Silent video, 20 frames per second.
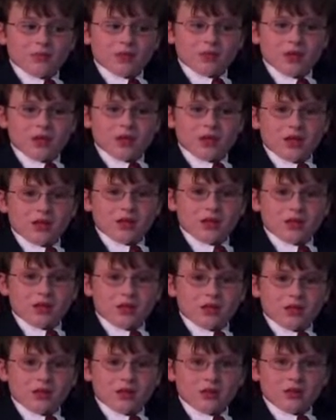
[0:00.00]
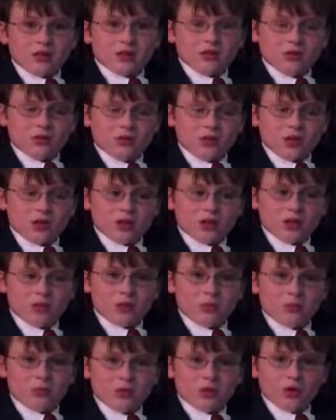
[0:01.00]
these
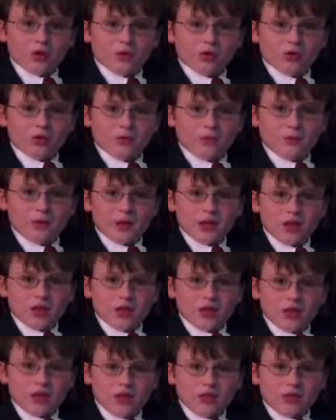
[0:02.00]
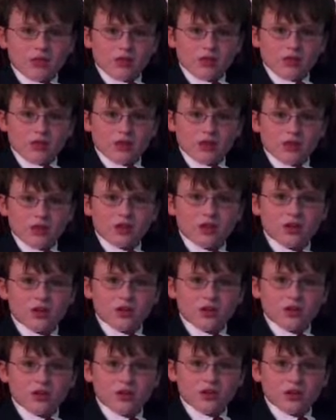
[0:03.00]
little blue spongy things
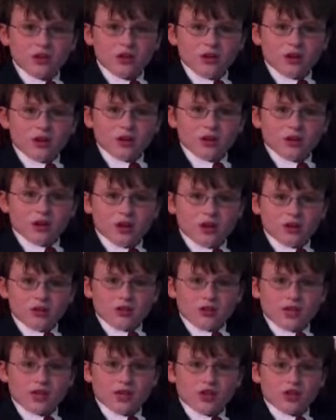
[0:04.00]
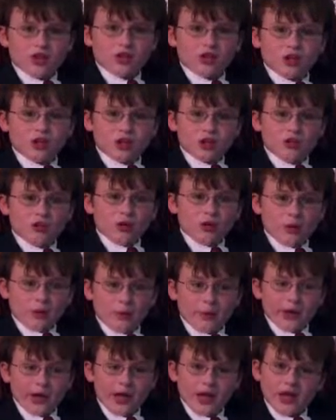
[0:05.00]
called
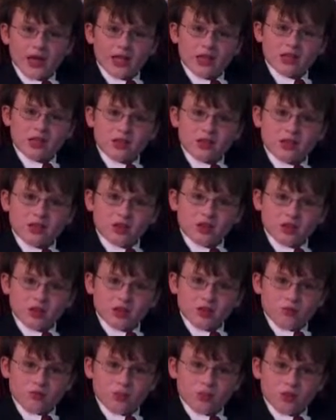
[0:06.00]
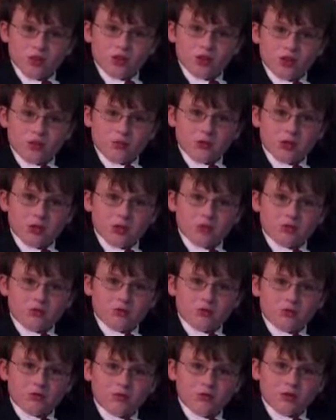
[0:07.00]
Instagrow Pets. You just put them in
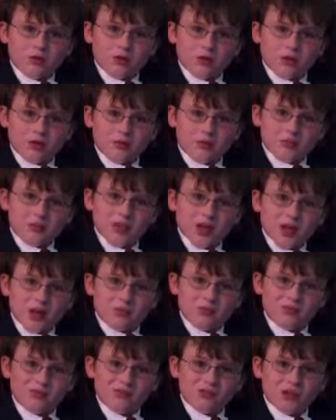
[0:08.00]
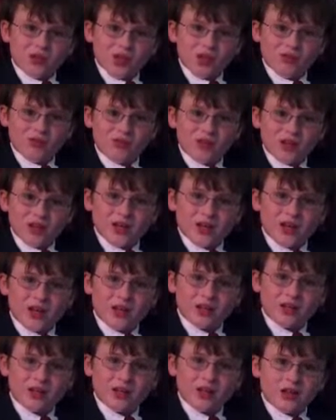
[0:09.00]
some type of liquid
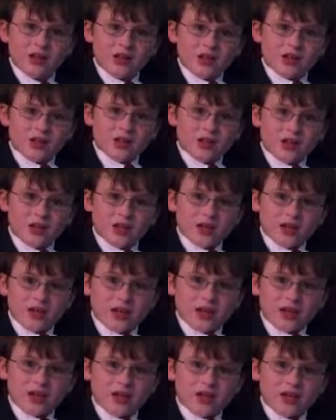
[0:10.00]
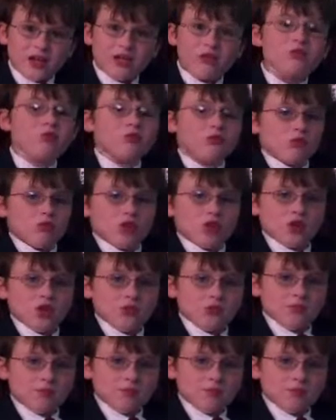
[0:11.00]
and they get huge.